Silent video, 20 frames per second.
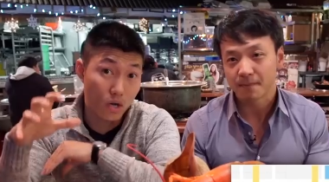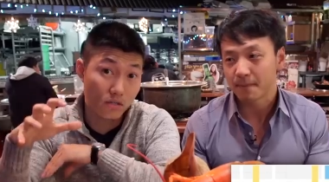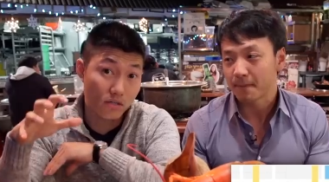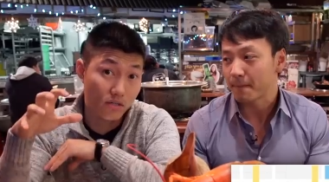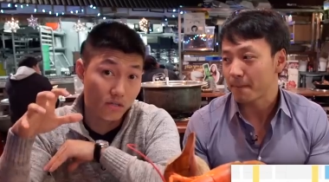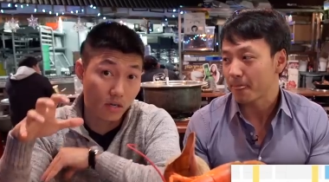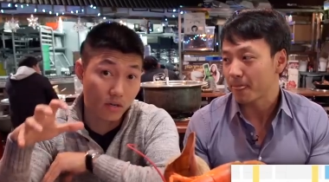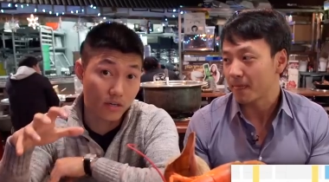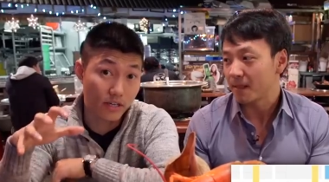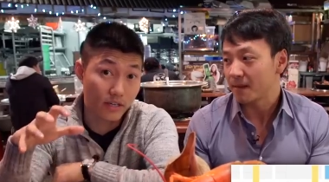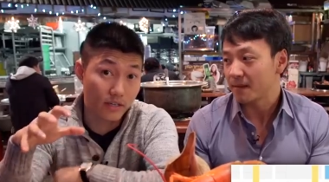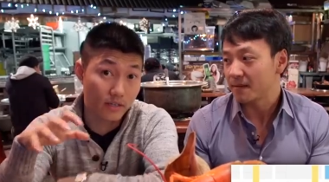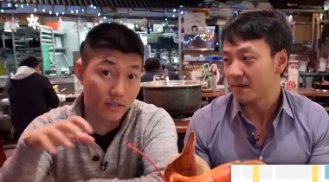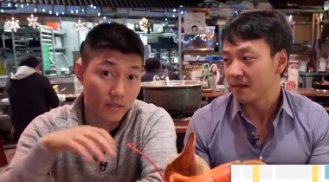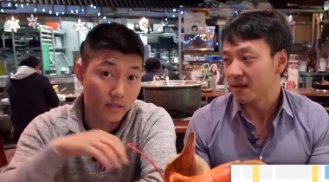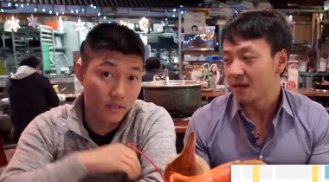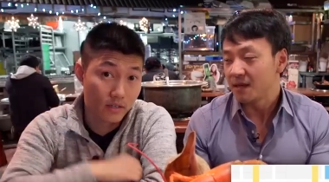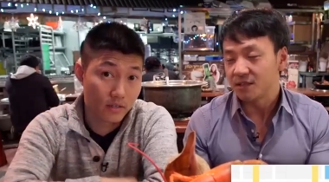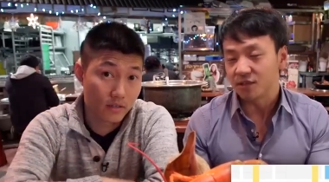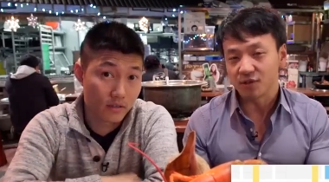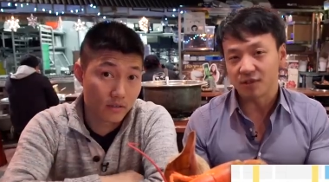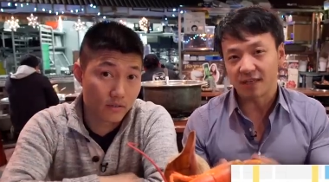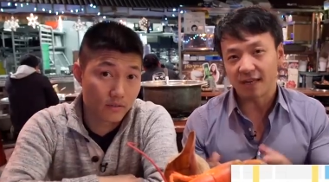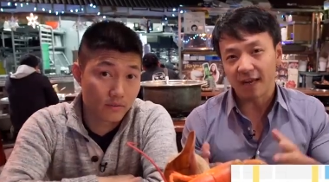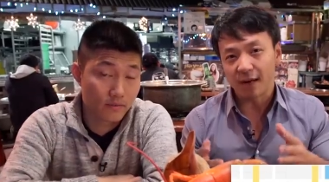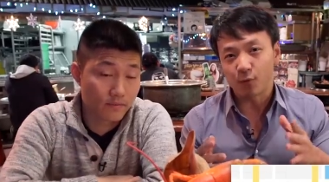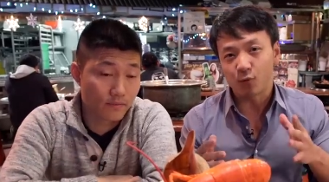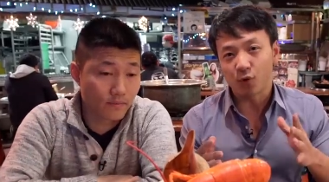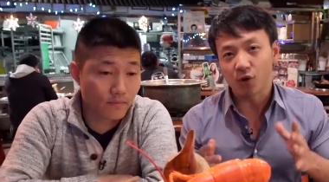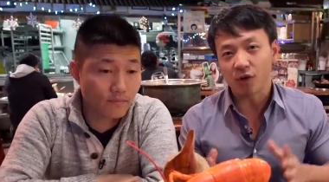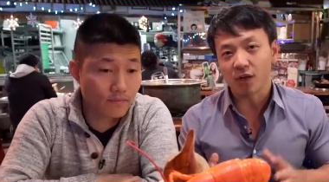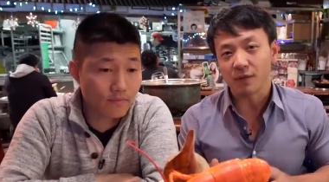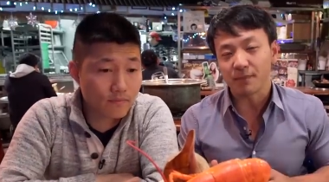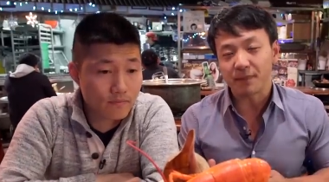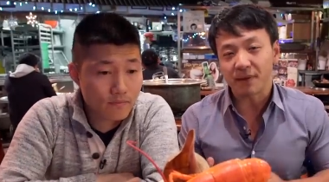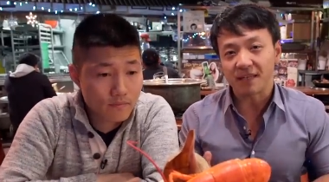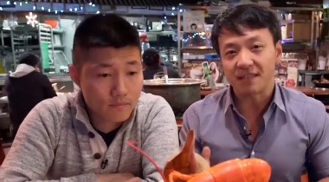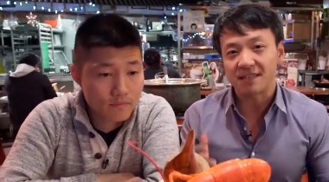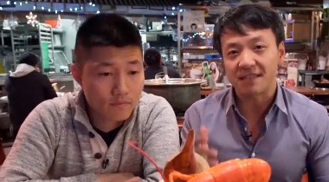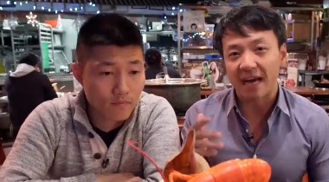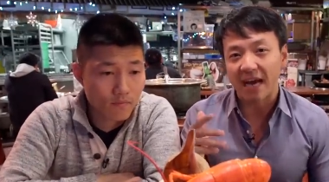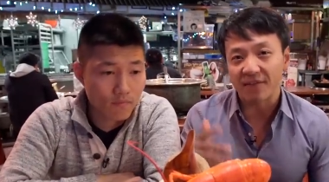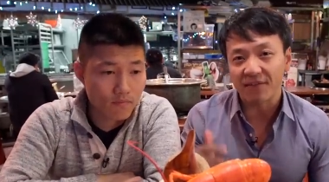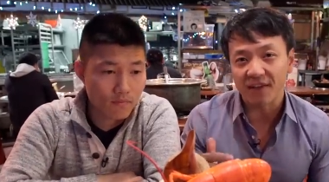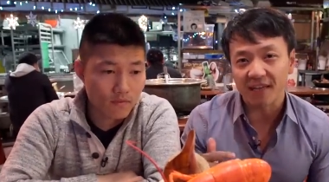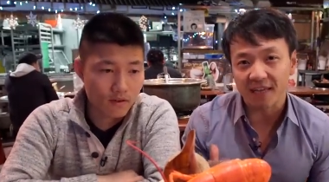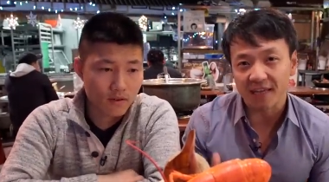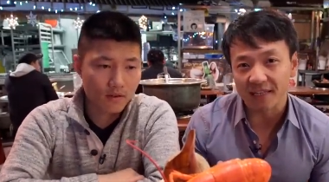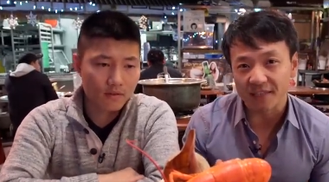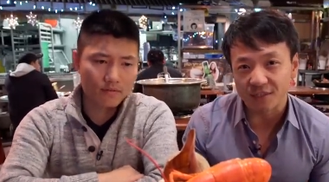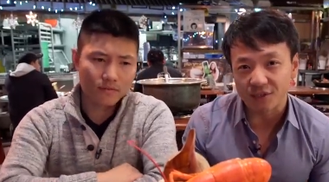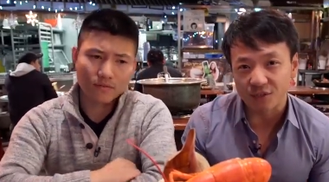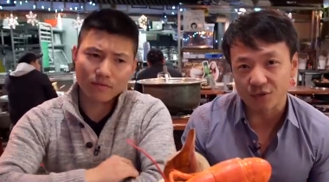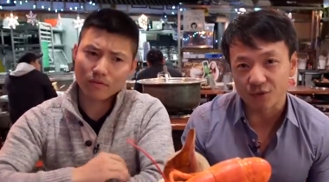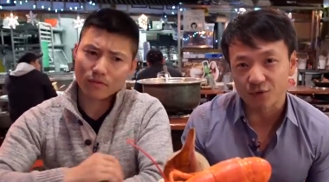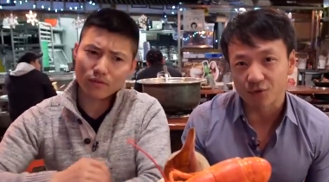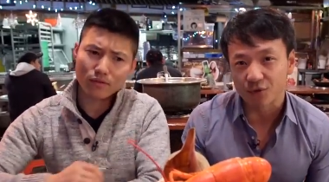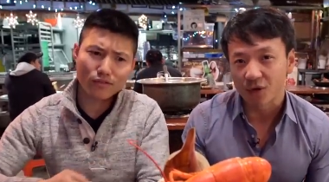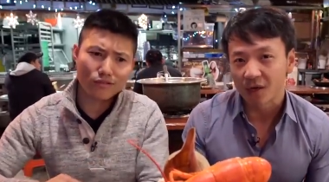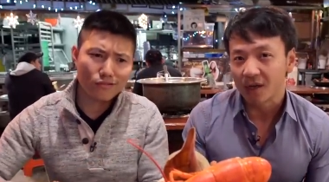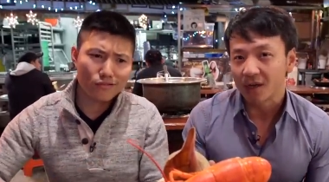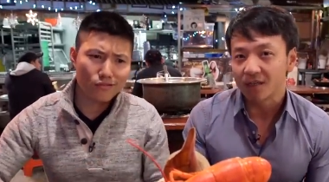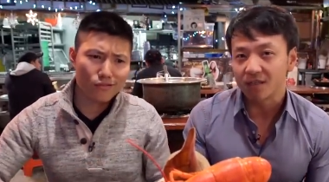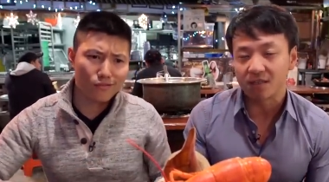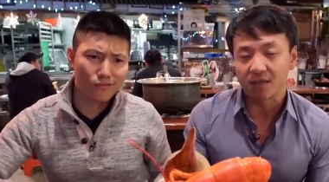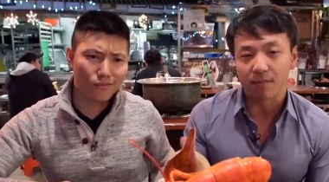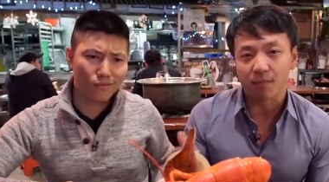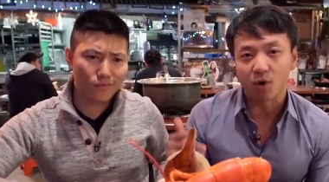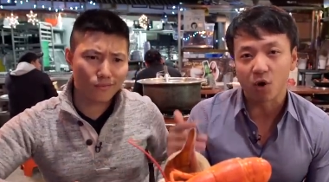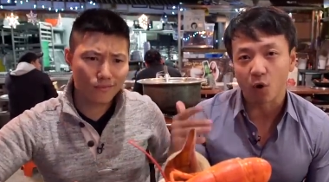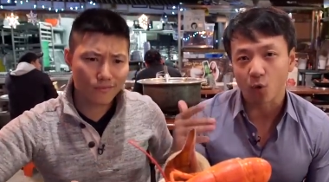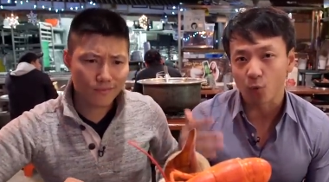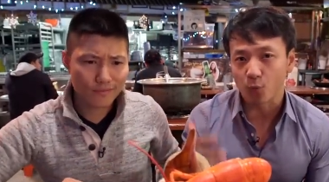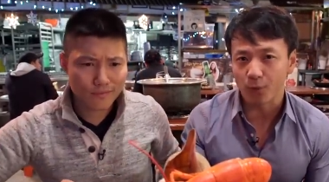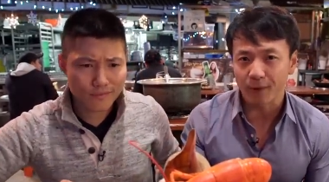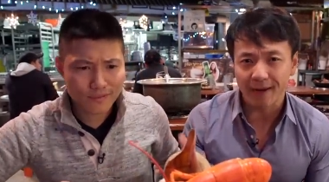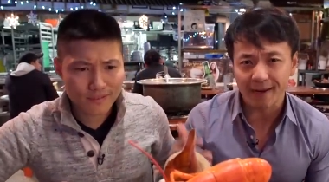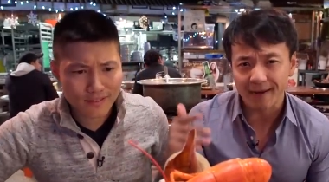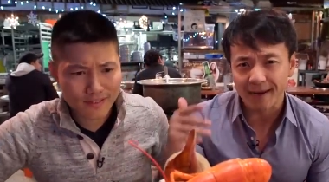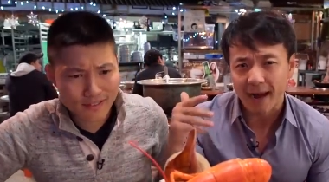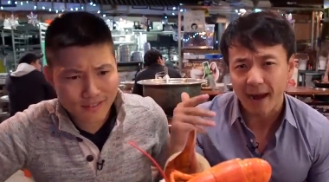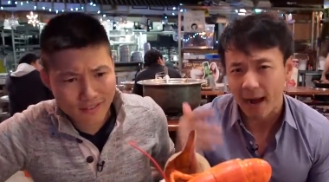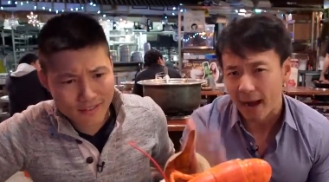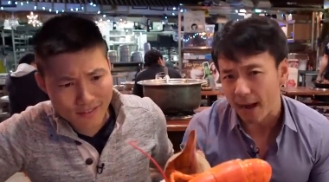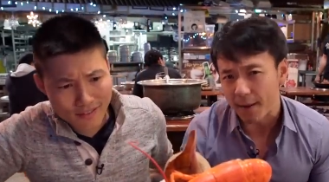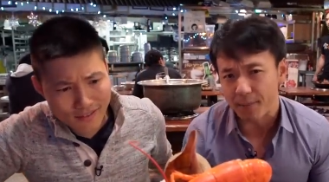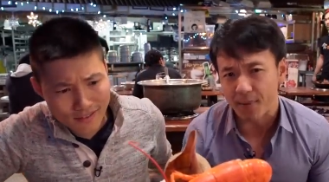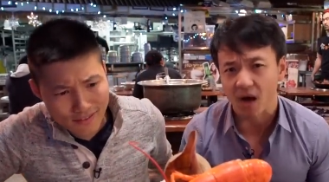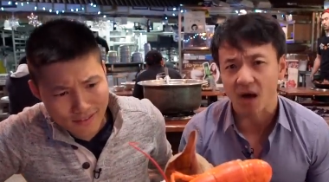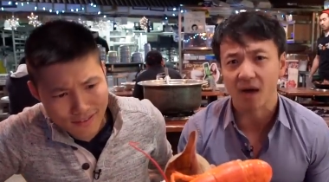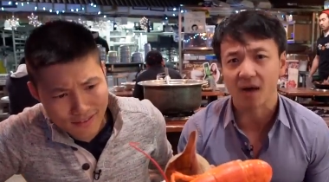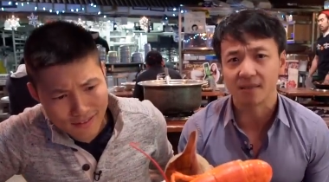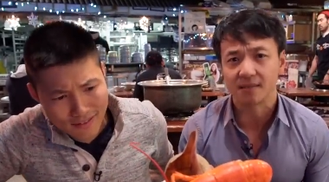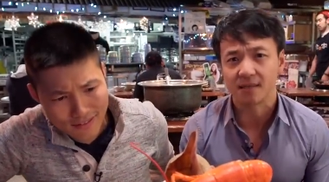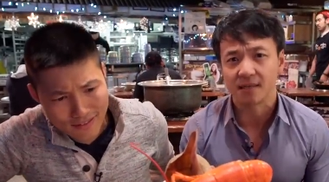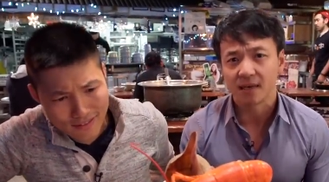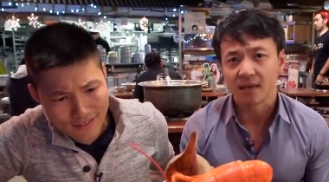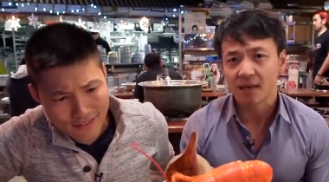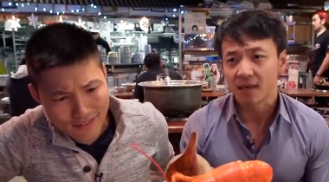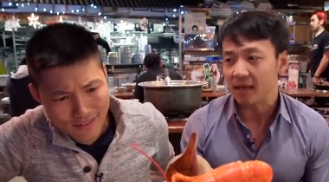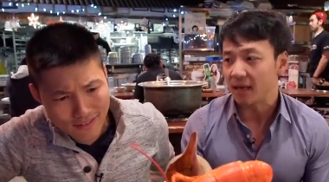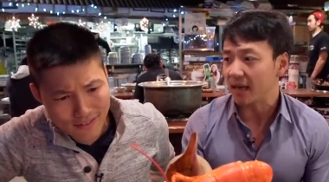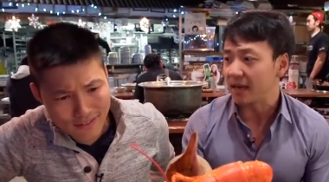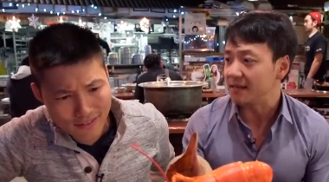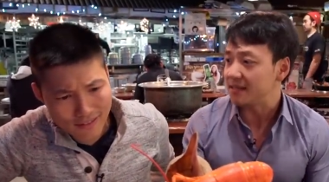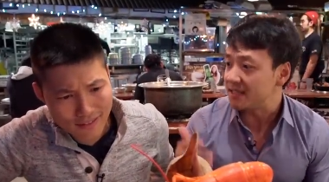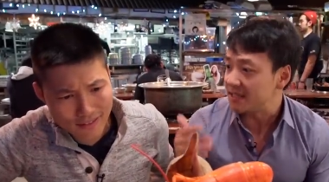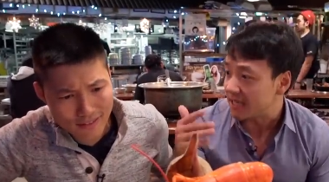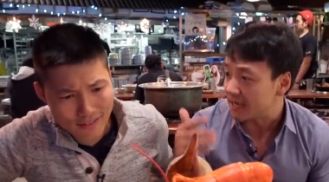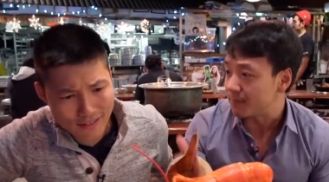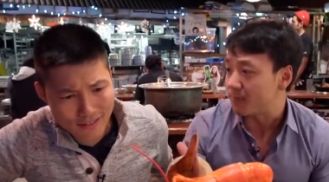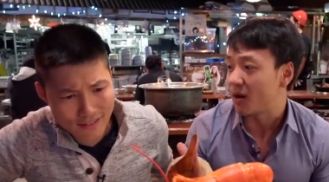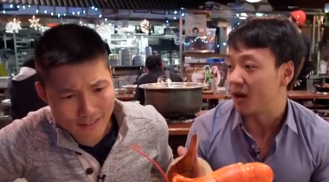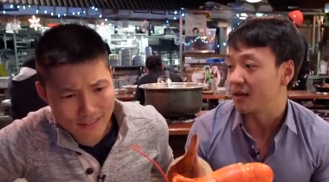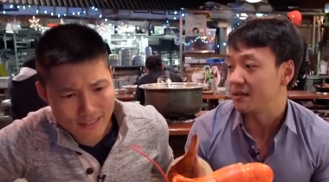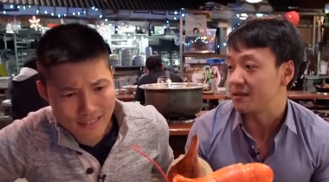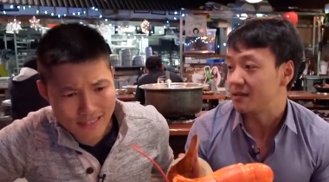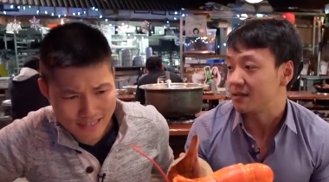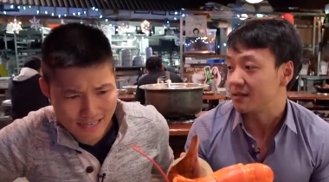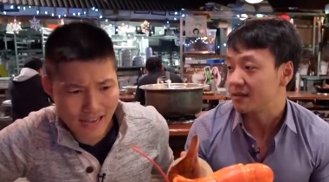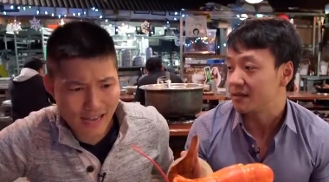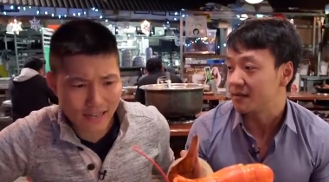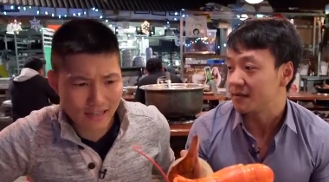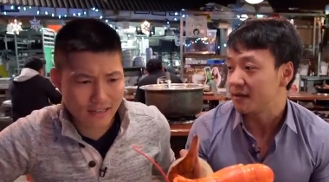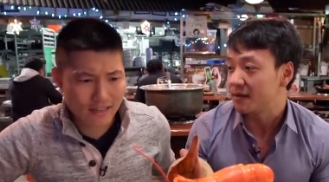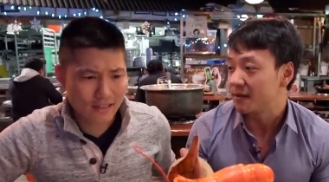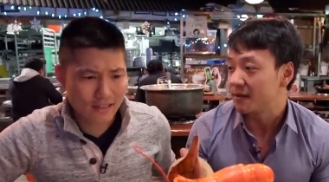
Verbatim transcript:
Speaker 1: all started.
Speaker 2: So today we're gonna be diving into some Korean hot pot and steam pot.
Speaker 1: Yeah.